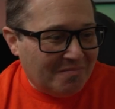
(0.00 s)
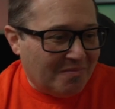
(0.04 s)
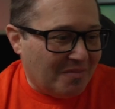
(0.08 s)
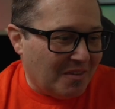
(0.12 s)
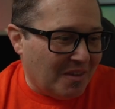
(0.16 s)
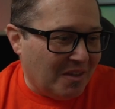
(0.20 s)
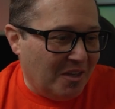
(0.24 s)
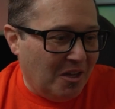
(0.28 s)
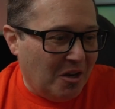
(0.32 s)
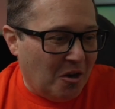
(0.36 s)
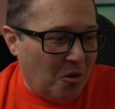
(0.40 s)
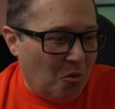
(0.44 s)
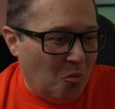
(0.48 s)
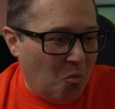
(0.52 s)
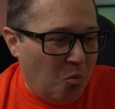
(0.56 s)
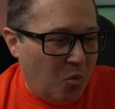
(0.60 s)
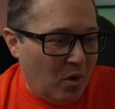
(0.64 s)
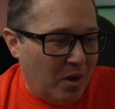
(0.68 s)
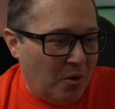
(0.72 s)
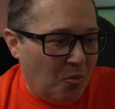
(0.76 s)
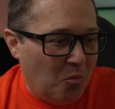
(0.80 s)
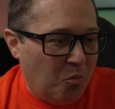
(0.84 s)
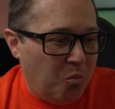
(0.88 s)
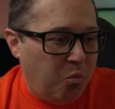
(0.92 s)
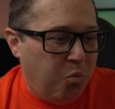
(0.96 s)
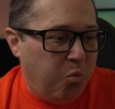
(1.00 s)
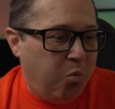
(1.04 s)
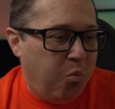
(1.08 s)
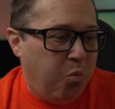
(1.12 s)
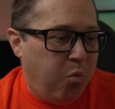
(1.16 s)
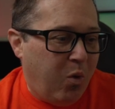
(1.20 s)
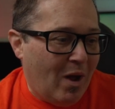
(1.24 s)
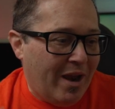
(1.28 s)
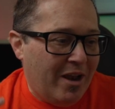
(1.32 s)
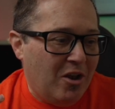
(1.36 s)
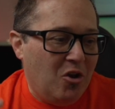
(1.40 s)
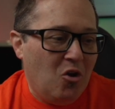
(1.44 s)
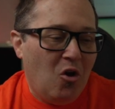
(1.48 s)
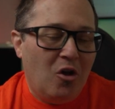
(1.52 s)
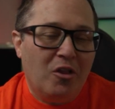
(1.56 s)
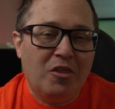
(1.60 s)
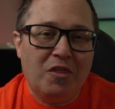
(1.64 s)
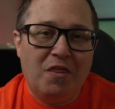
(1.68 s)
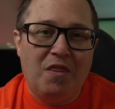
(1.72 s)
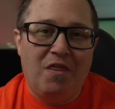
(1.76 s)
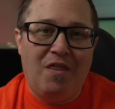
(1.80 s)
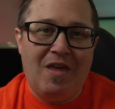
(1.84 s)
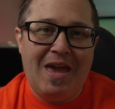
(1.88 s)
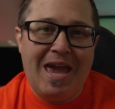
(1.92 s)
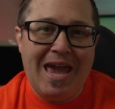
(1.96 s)
we're not
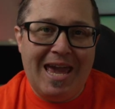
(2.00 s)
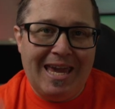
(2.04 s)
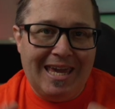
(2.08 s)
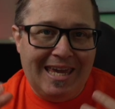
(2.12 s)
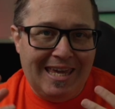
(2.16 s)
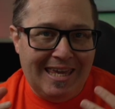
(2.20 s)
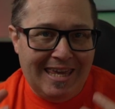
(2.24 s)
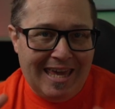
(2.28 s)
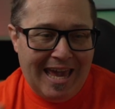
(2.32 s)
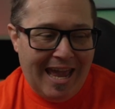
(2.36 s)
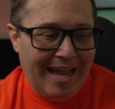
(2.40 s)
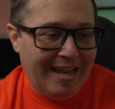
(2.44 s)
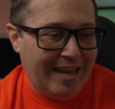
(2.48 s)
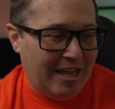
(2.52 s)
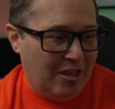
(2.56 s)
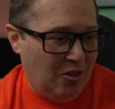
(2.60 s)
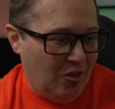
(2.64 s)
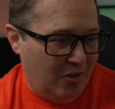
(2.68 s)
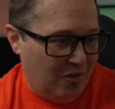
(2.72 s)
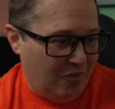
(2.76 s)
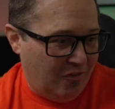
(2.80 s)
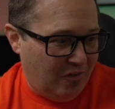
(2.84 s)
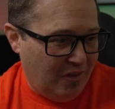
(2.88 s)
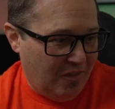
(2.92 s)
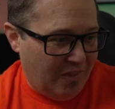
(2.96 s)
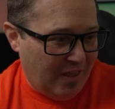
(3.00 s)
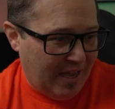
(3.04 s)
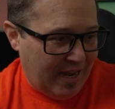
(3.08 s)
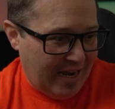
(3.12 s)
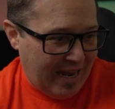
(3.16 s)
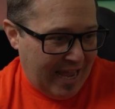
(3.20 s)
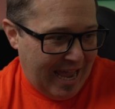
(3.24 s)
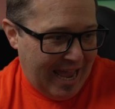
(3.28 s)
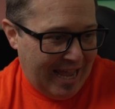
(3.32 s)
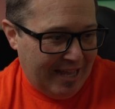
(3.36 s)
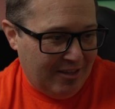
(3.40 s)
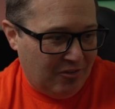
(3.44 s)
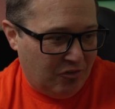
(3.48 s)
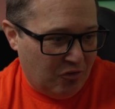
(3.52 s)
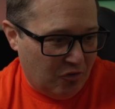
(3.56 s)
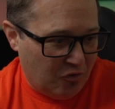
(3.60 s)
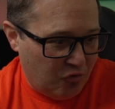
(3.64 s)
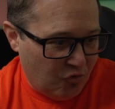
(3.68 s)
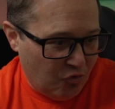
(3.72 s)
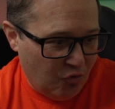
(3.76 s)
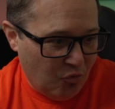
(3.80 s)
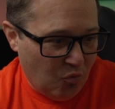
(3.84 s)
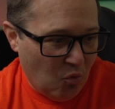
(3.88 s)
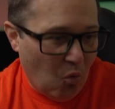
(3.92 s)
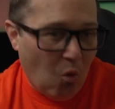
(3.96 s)
there yet, and you can see that it adds it
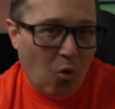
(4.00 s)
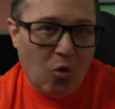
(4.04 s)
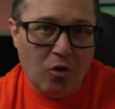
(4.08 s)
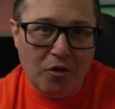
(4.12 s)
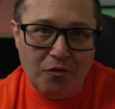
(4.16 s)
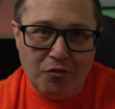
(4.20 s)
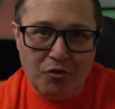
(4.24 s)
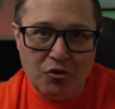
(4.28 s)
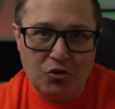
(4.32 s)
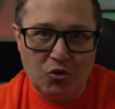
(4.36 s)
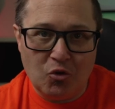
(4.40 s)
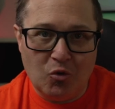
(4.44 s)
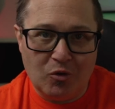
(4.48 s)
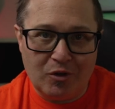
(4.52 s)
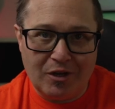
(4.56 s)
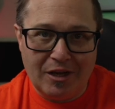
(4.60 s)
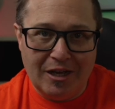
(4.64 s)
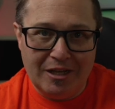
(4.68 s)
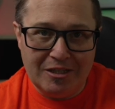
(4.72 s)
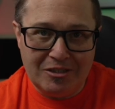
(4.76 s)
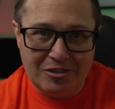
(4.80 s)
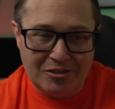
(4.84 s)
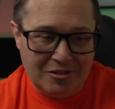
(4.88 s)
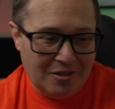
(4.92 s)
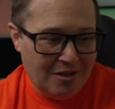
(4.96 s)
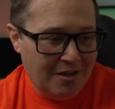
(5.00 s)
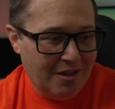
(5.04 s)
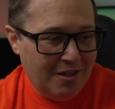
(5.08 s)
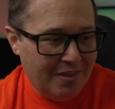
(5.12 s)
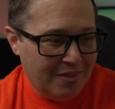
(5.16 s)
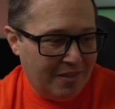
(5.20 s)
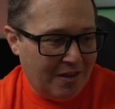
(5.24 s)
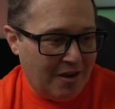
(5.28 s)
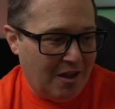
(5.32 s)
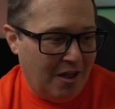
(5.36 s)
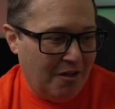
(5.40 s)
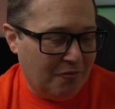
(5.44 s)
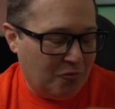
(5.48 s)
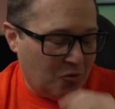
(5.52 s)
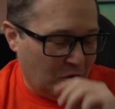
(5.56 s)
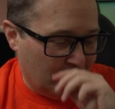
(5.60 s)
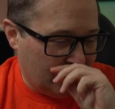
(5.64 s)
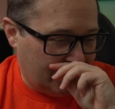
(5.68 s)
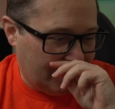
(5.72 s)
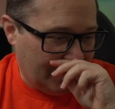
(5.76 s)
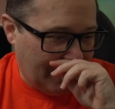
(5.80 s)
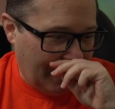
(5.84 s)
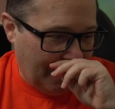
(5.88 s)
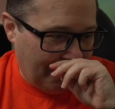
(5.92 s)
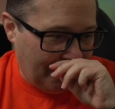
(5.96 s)
to all of the shortcuts that I've got
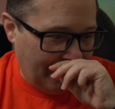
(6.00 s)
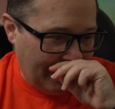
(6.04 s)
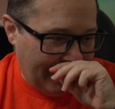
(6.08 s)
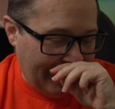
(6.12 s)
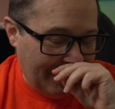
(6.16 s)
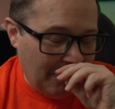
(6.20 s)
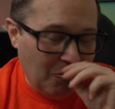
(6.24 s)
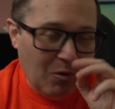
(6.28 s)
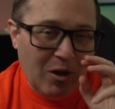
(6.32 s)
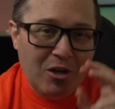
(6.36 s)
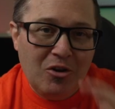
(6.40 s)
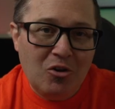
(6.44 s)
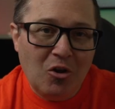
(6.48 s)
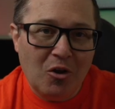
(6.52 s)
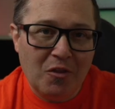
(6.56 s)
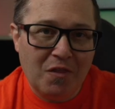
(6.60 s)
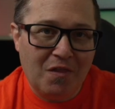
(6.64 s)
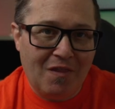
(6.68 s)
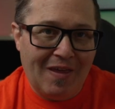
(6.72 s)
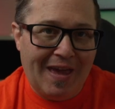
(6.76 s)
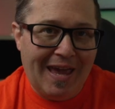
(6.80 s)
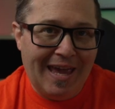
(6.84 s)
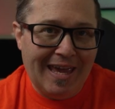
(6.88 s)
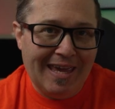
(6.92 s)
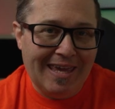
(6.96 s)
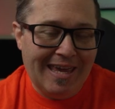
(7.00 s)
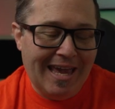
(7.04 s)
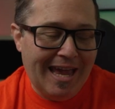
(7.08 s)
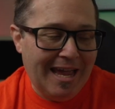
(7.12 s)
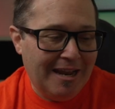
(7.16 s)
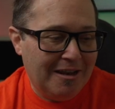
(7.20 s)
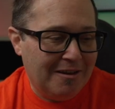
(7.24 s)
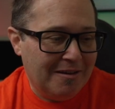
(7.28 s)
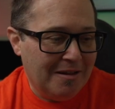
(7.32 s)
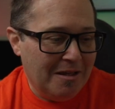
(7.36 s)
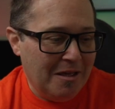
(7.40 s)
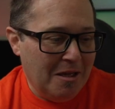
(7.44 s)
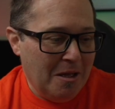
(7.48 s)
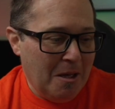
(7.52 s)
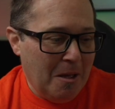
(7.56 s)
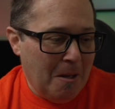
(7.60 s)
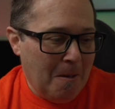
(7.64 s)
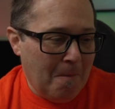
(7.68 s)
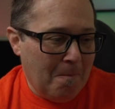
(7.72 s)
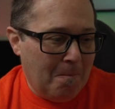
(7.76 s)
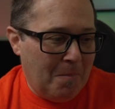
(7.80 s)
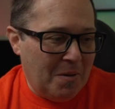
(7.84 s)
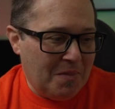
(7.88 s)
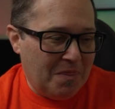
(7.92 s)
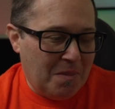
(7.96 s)
set up here. We're not there yet,
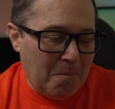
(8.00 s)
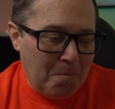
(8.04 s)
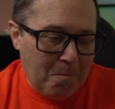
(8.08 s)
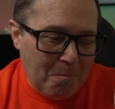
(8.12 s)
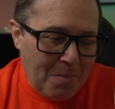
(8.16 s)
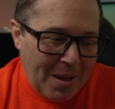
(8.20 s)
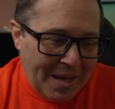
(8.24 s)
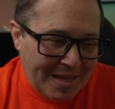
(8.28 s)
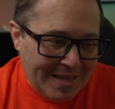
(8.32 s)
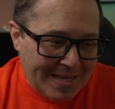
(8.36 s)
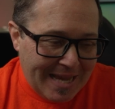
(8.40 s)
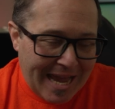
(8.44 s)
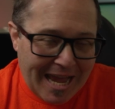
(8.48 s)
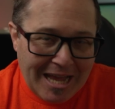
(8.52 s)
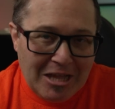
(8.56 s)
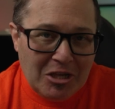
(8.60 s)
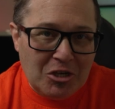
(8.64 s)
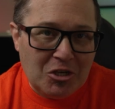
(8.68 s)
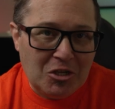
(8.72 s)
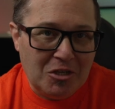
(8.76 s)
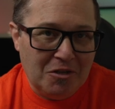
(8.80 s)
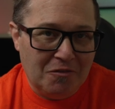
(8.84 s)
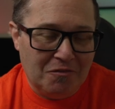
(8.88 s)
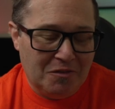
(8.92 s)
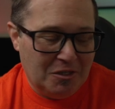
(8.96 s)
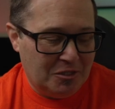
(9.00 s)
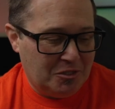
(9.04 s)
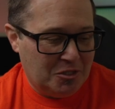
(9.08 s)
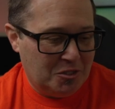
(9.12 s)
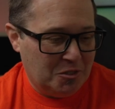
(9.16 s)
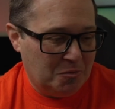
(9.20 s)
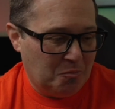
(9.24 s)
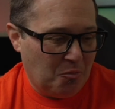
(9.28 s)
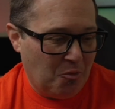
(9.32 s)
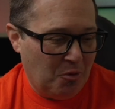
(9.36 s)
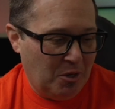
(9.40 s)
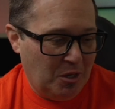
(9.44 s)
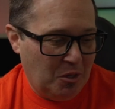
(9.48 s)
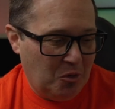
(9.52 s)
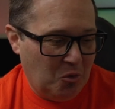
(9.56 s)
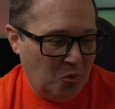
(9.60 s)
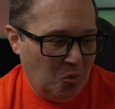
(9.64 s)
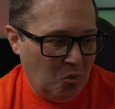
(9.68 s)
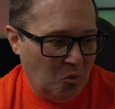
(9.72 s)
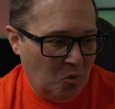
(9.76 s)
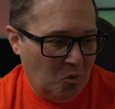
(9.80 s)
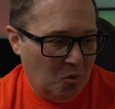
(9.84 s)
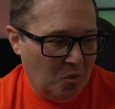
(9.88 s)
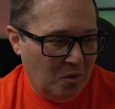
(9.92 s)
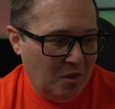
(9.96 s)
but the potential of this is pretty
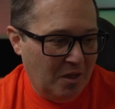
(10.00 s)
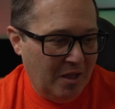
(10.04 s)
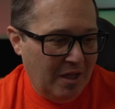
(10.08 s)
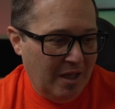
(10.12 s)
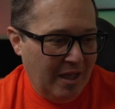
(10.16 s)
cool.